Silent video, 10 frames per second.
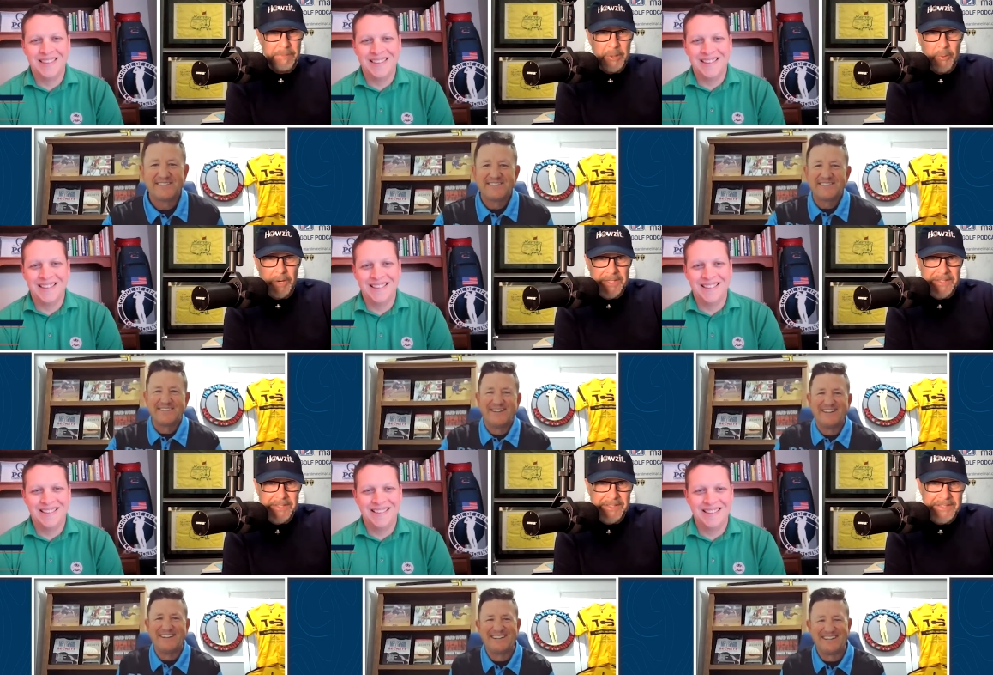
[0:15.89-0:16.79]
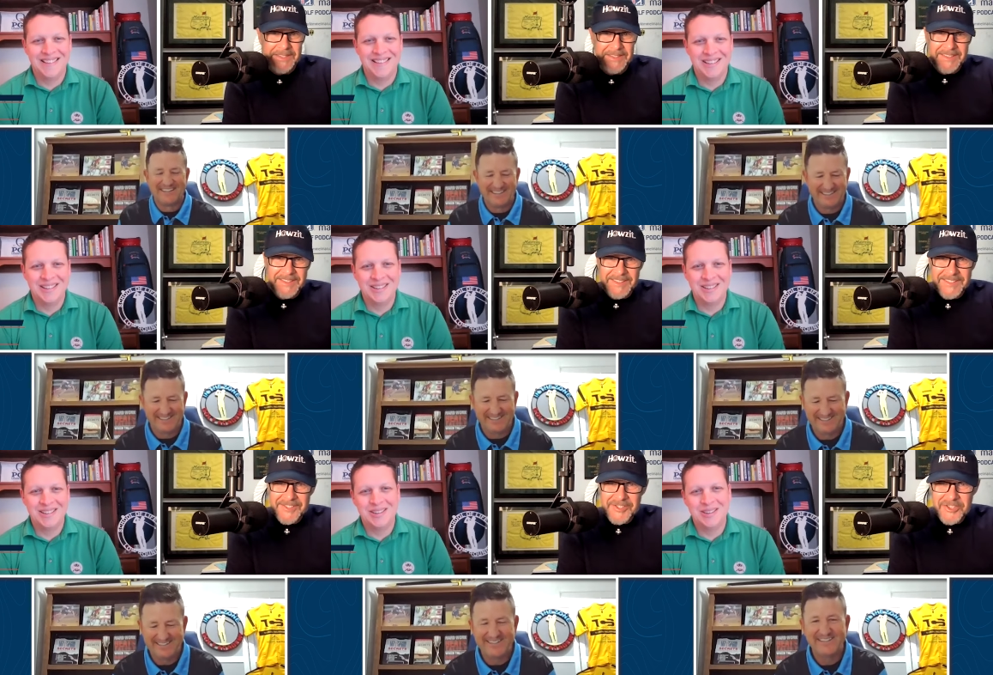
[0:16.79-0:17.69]
Speaker 1: Bo Watson
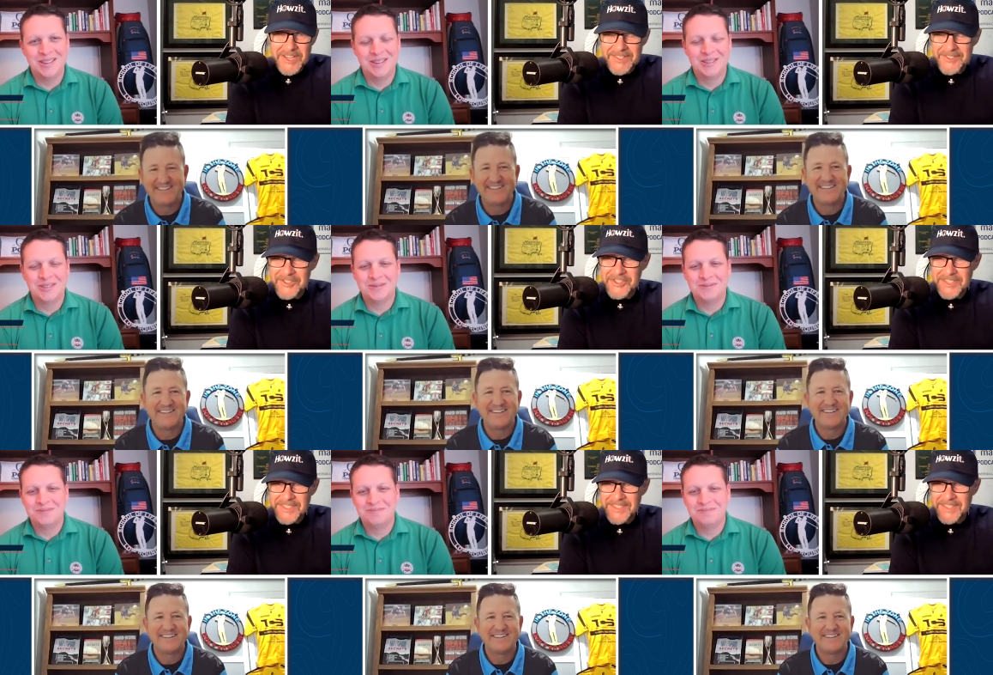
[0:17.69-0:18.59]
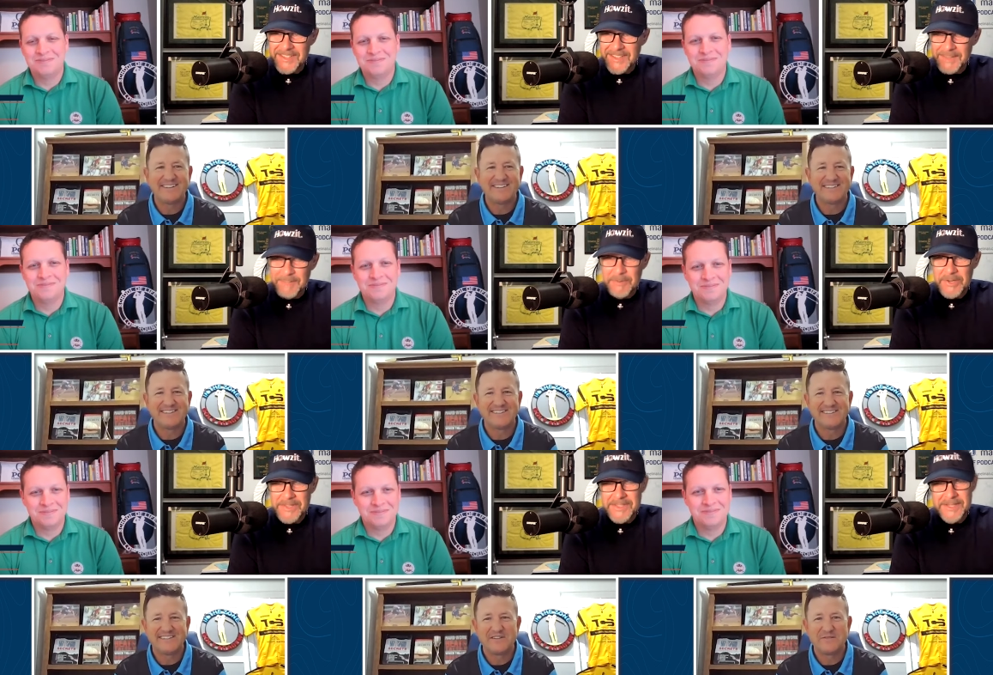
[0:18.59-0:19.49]
and Shannon Shuskey. Hey,
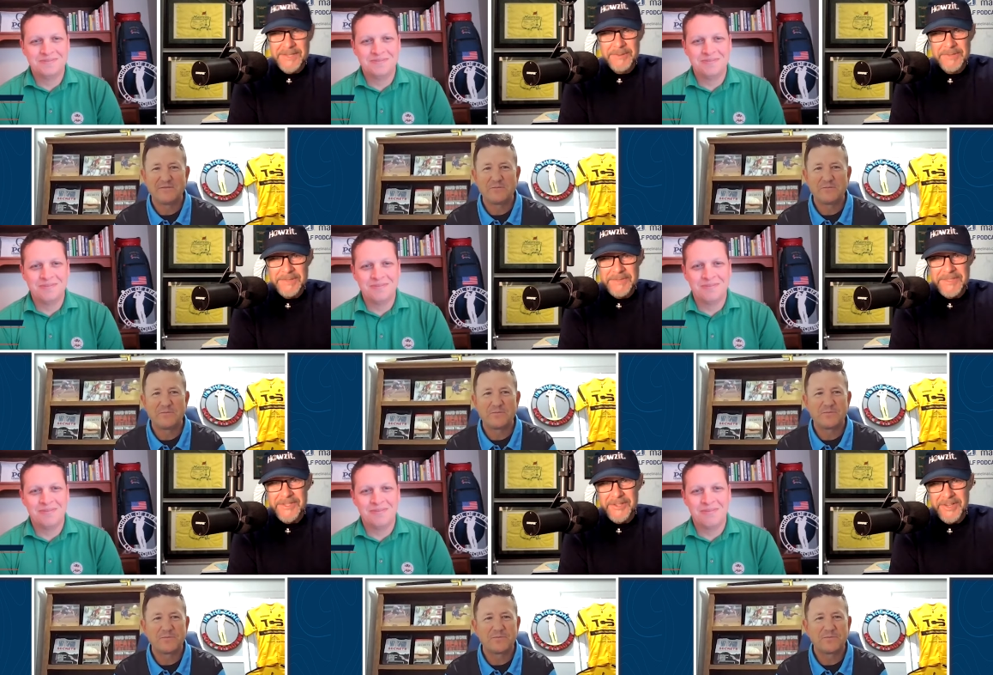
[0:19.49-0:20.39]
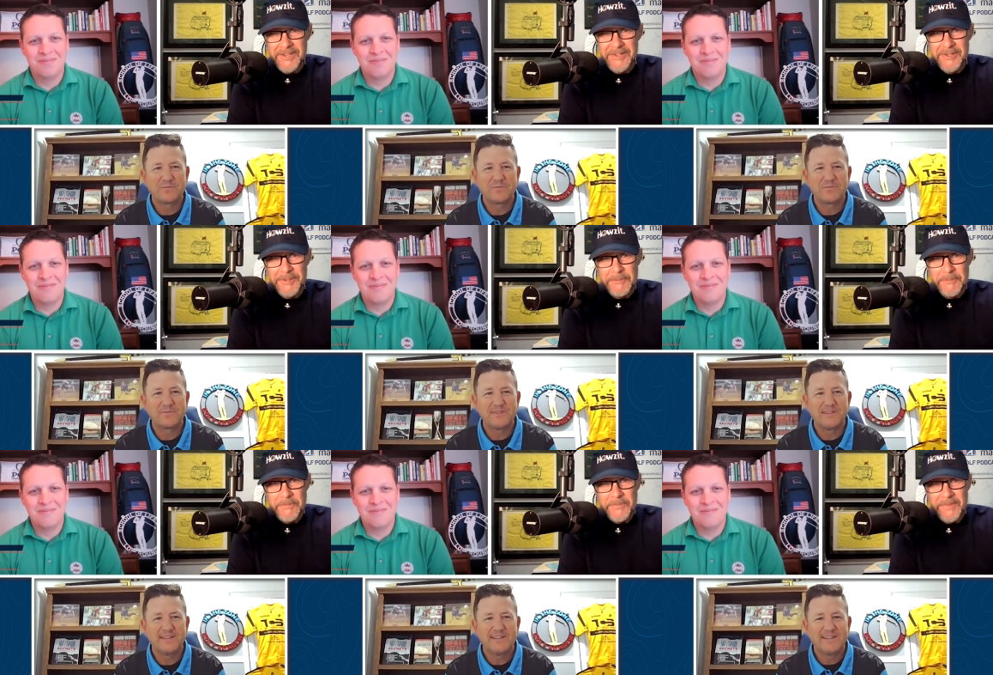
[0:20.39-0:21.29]
boys, uh, welcome to the show. How are you doing?
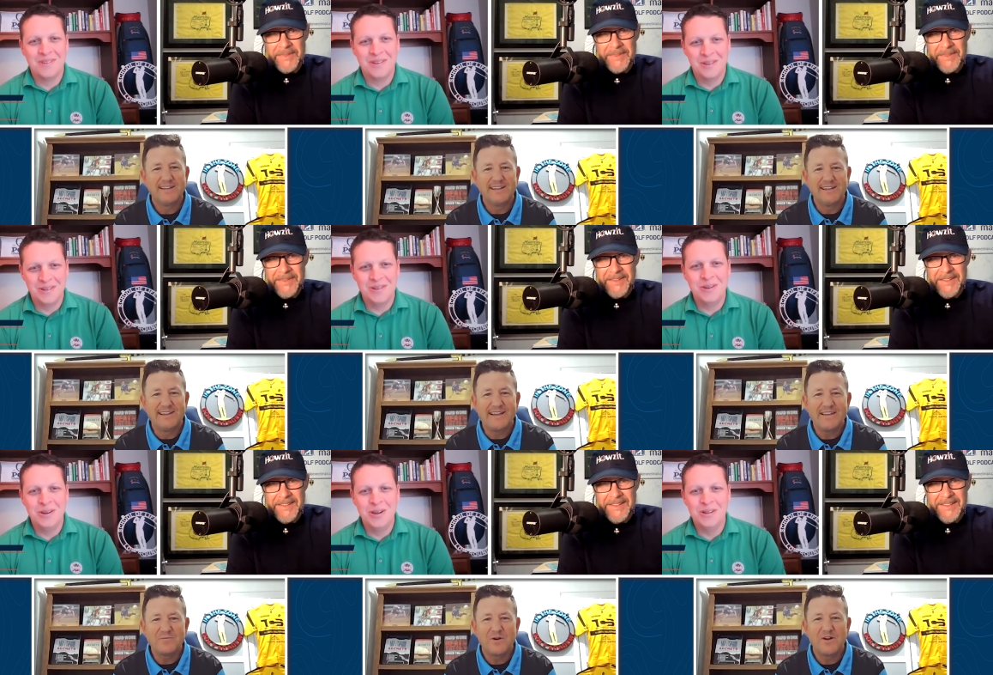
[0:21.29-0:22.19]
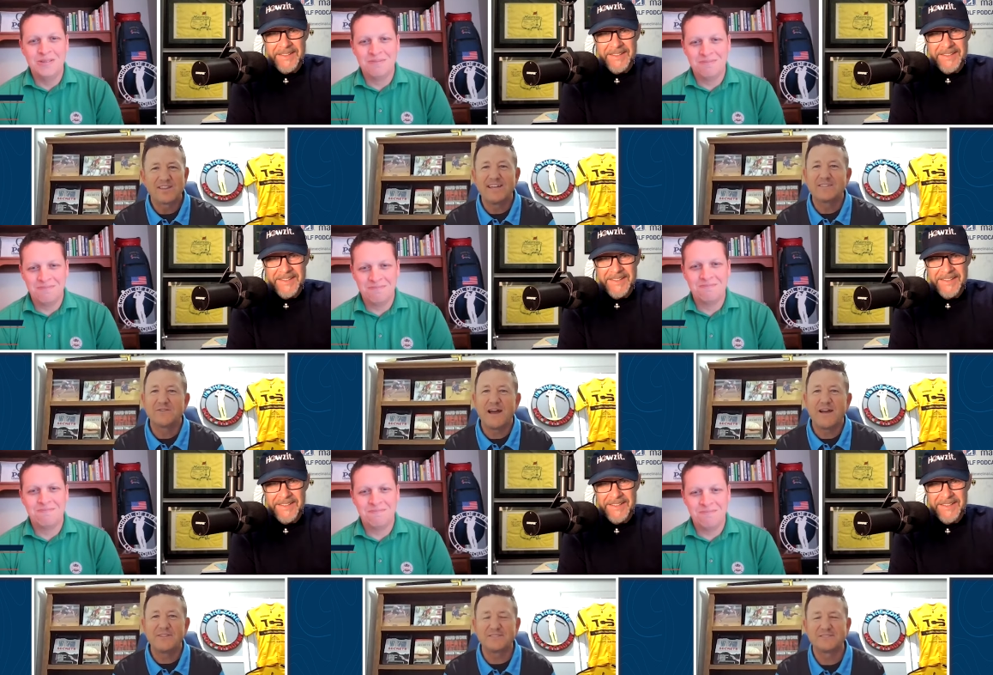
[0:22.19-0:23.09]
Speaker 2: Hey, Mark. Thanks for
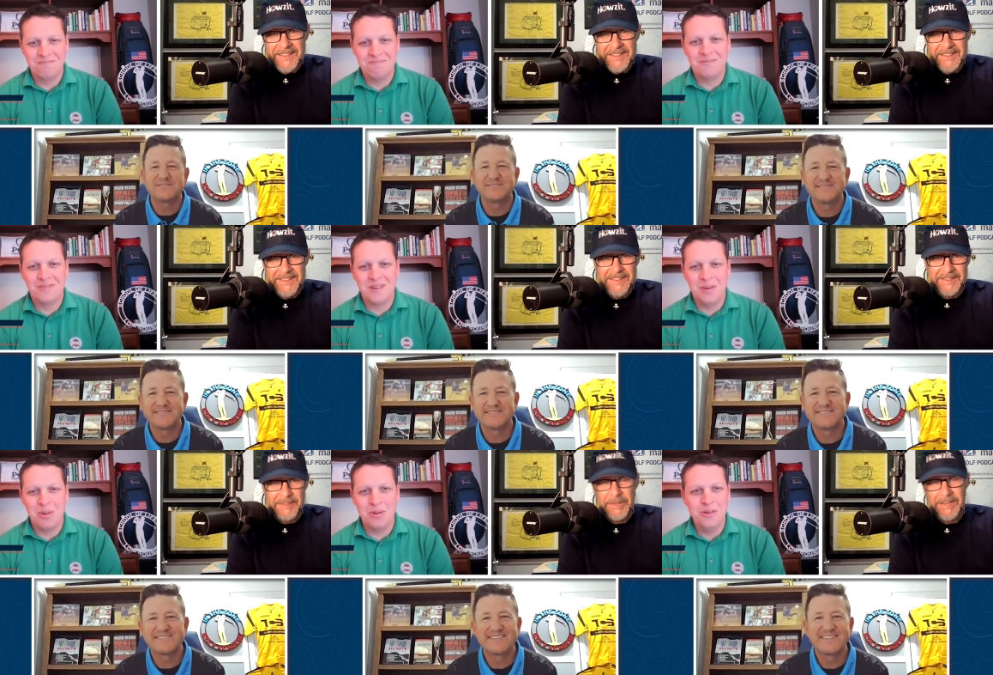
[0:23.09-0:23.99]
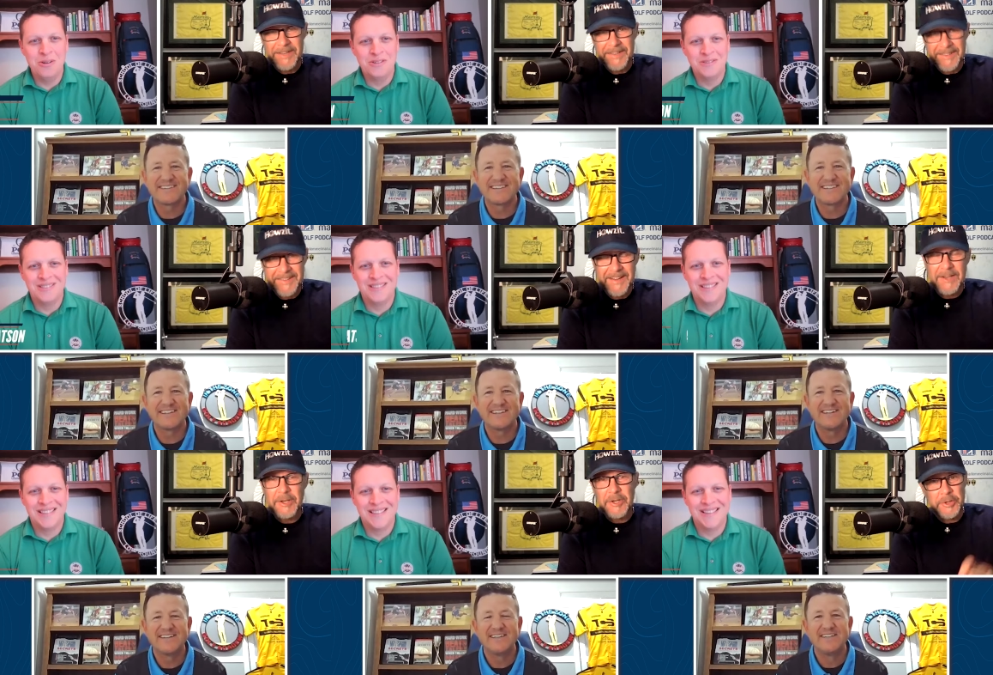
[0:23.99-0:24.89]
having us. Yeah, Absolutely.
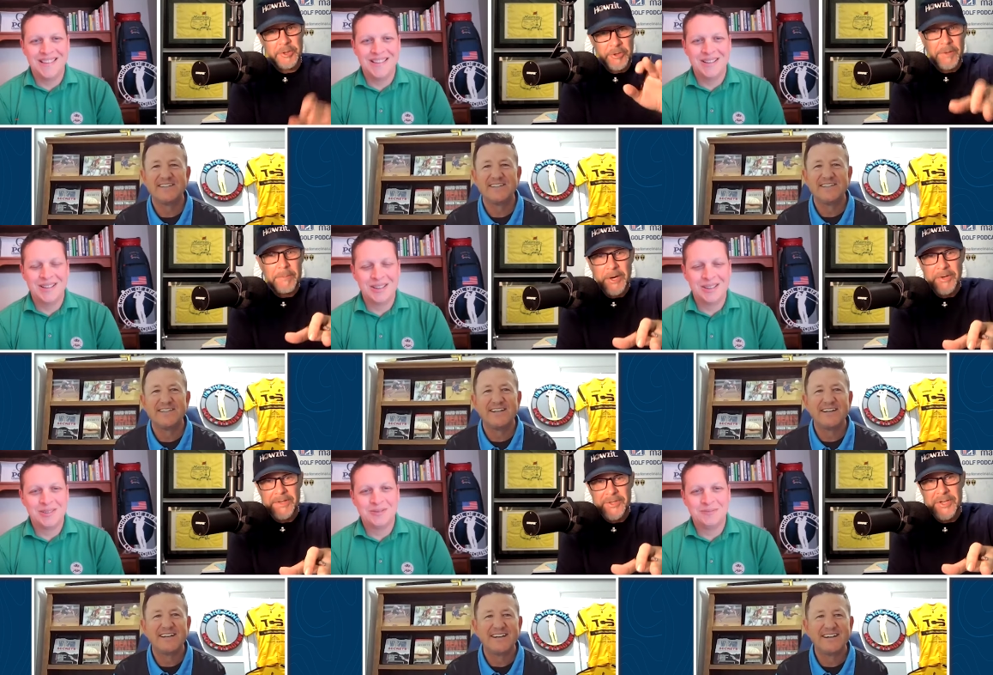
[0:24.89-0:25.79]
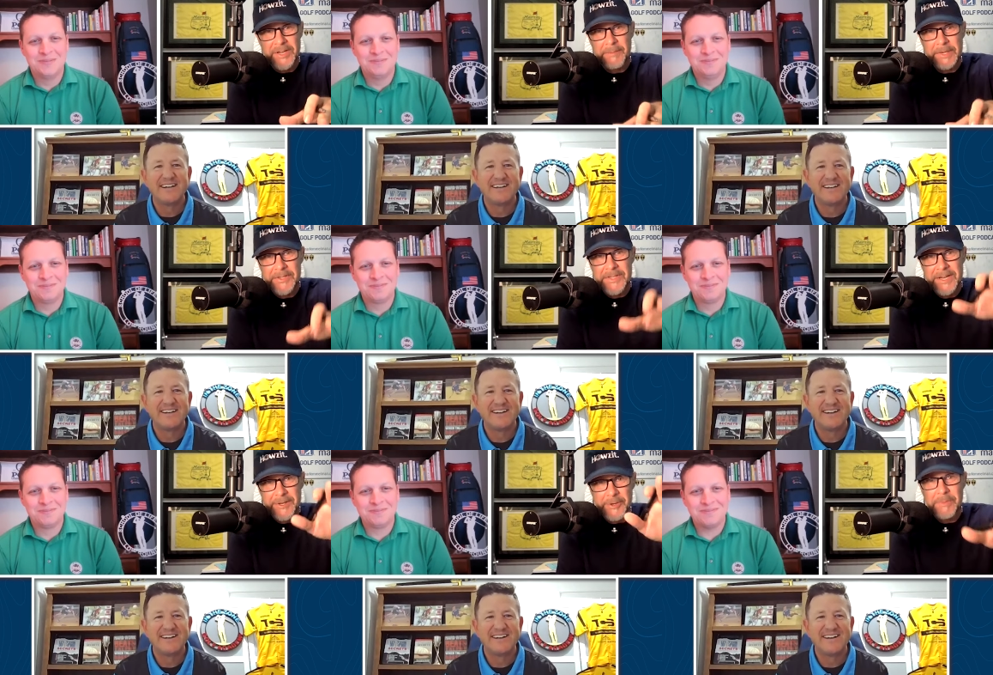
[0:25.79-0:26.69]
Speaker 1: Yeah, look, you're the bonus, Shannon, because
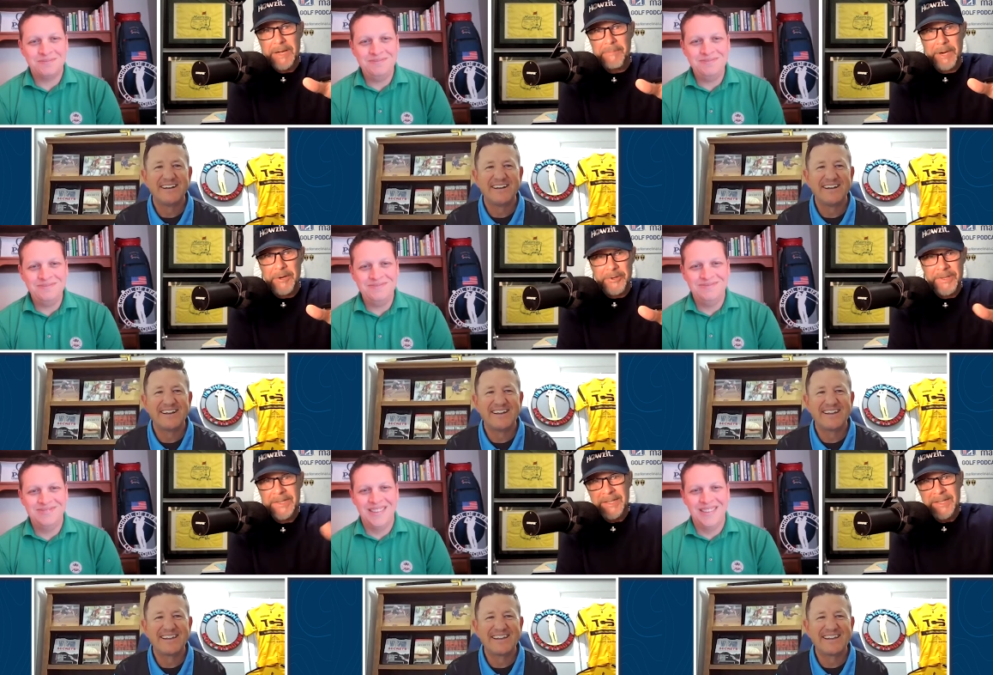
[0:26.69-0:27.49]
I knew about Bo,